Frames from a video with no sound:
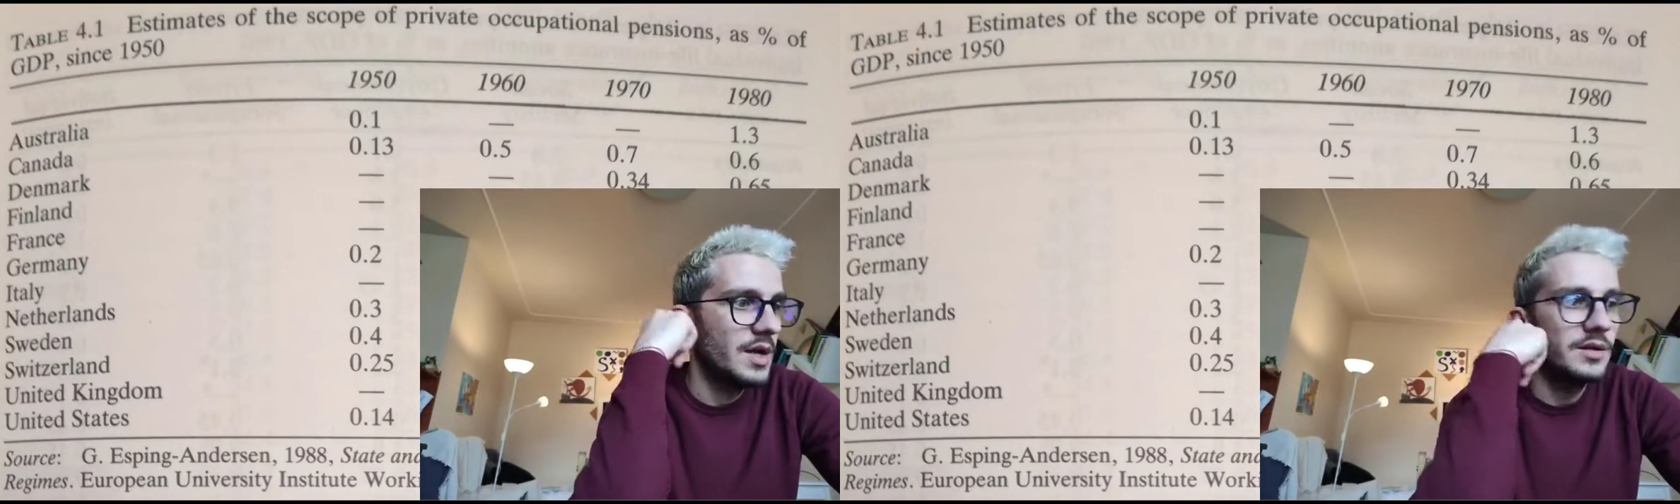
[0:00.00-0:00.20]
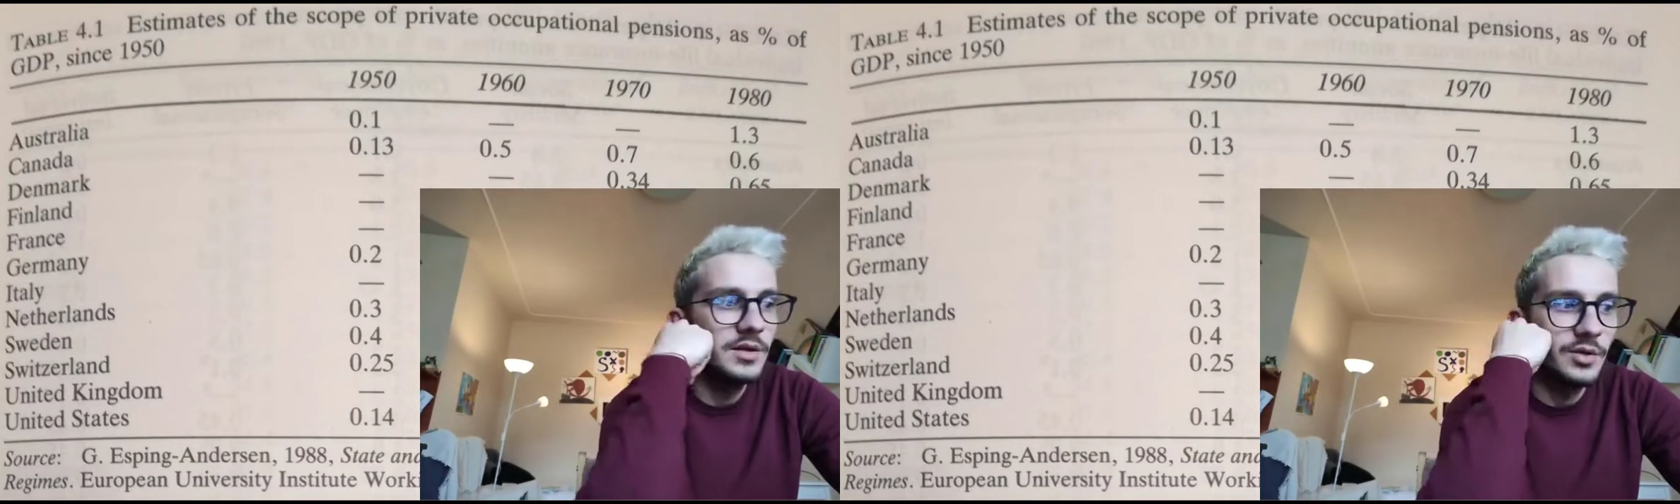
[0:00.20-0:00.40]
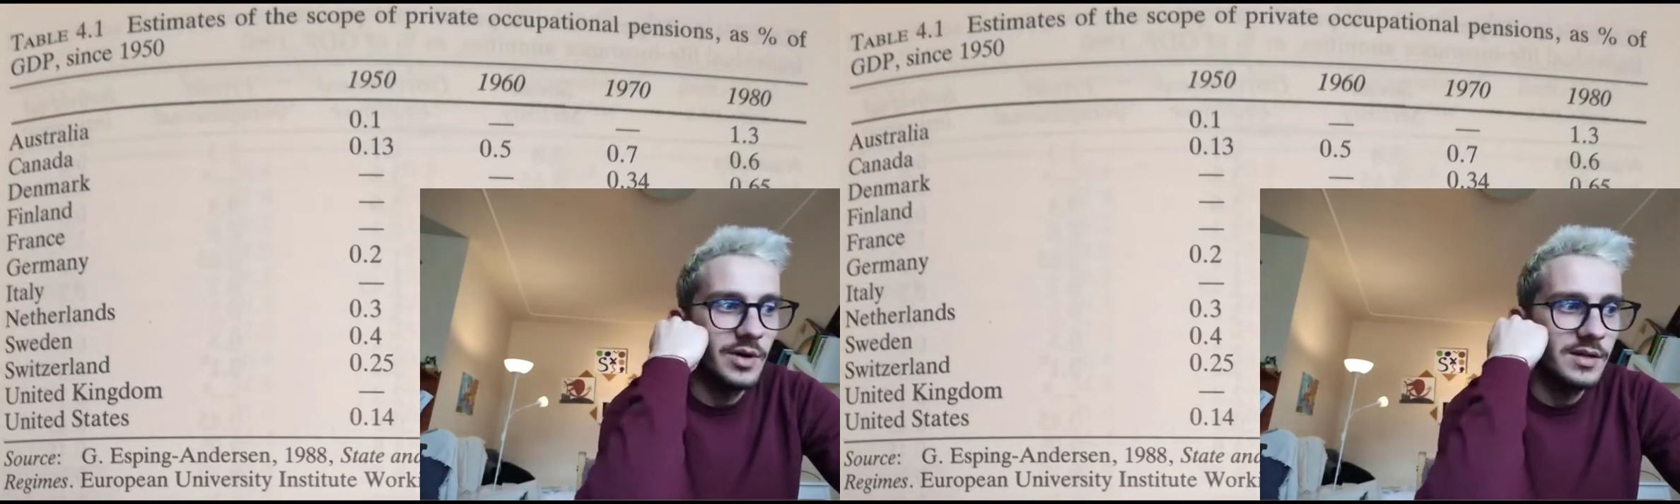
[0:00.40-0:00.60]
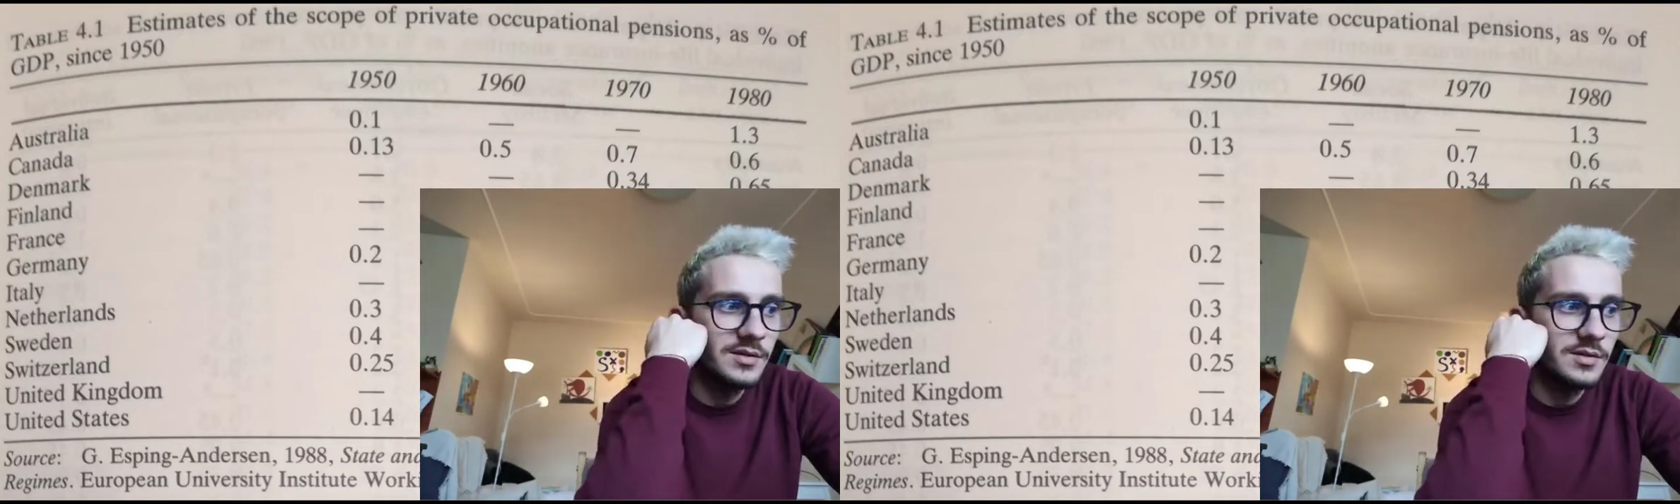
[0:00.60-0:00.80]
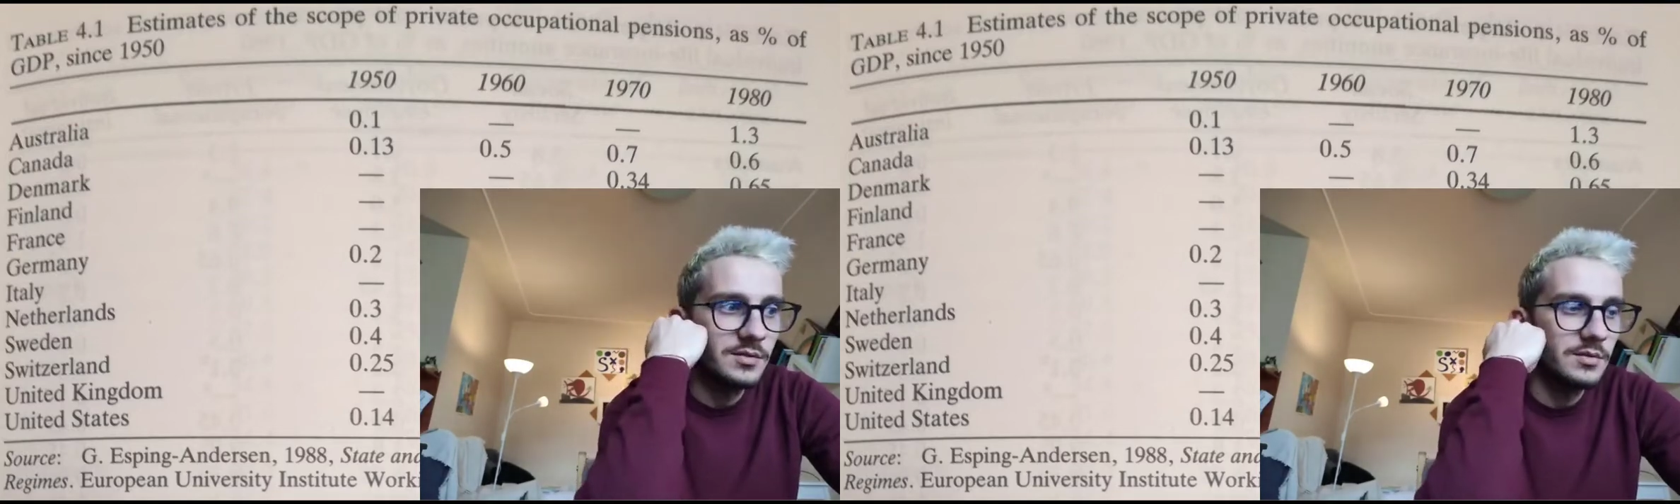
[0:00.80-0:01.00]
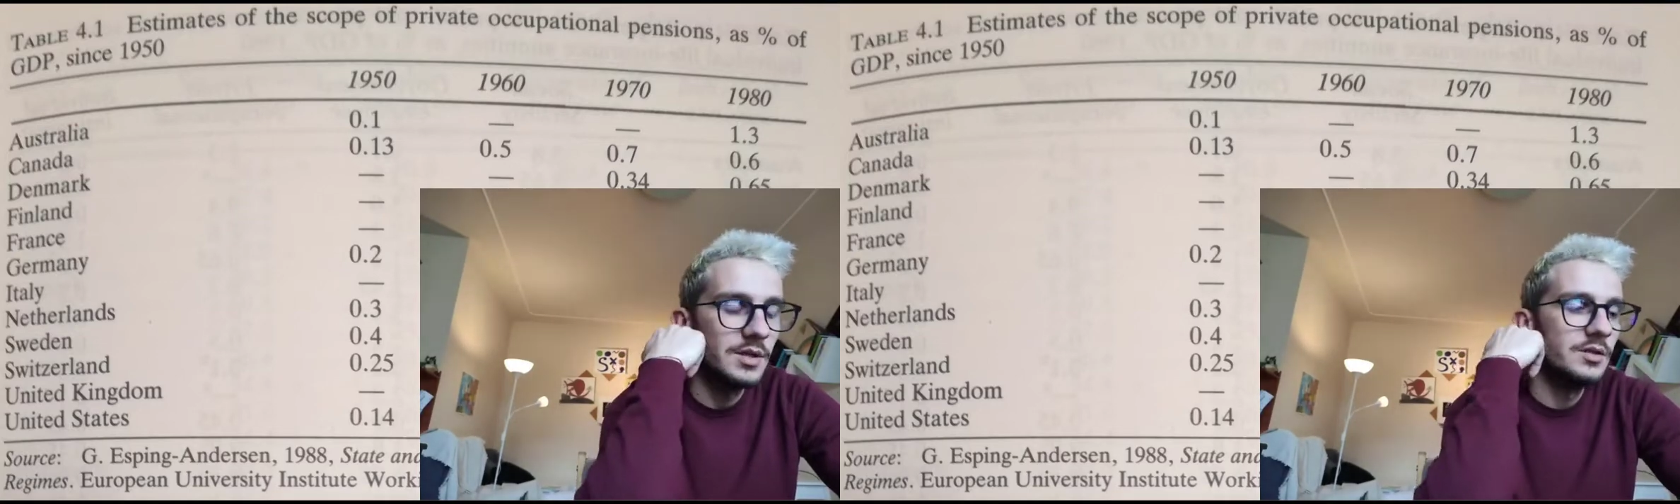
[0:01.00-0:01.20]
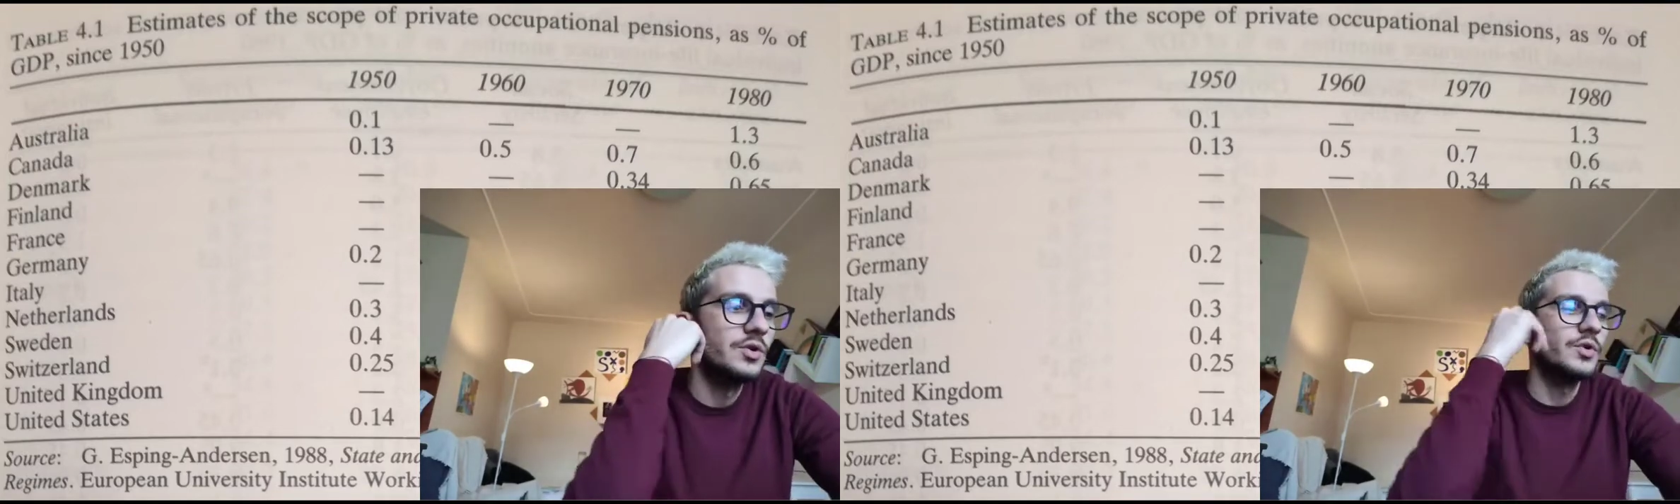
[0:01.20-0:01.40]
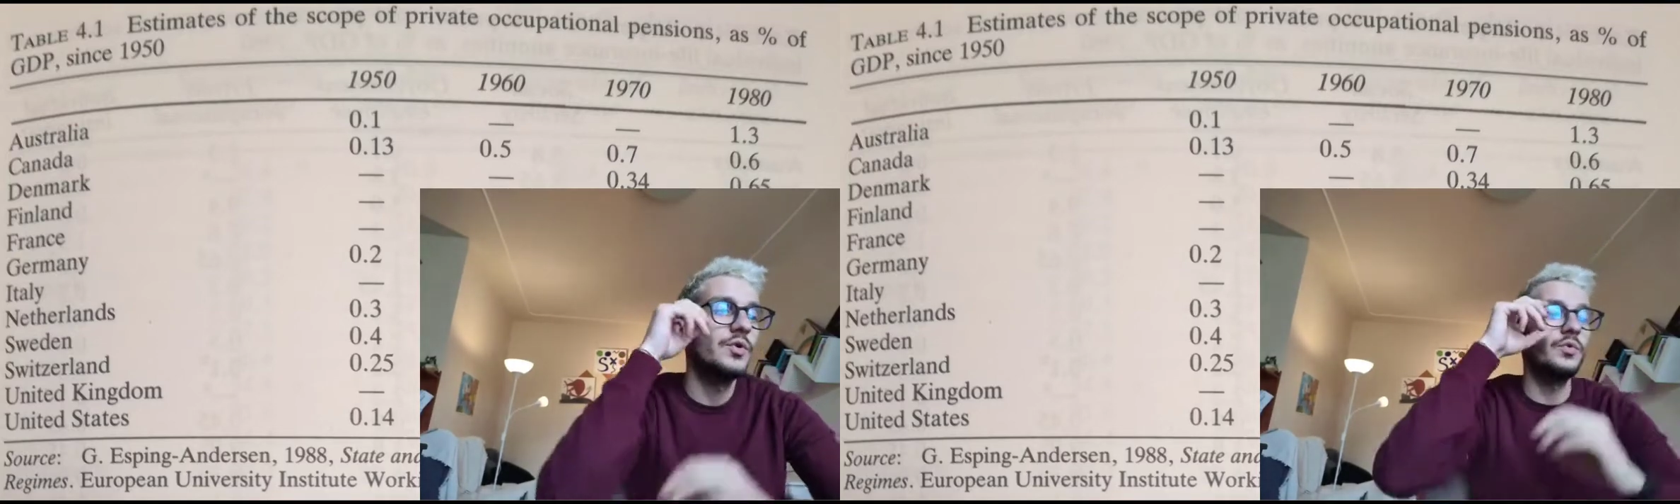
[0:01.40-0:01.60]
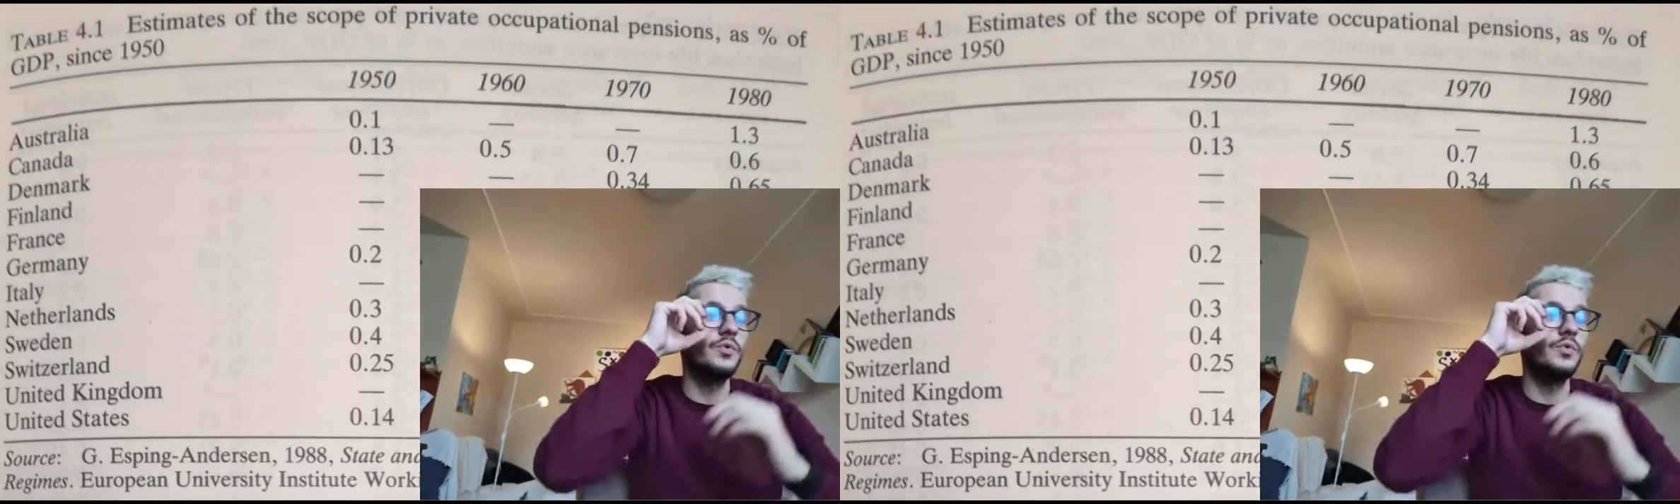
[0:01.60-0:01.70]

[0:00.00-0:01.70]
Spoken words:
and the US, it grew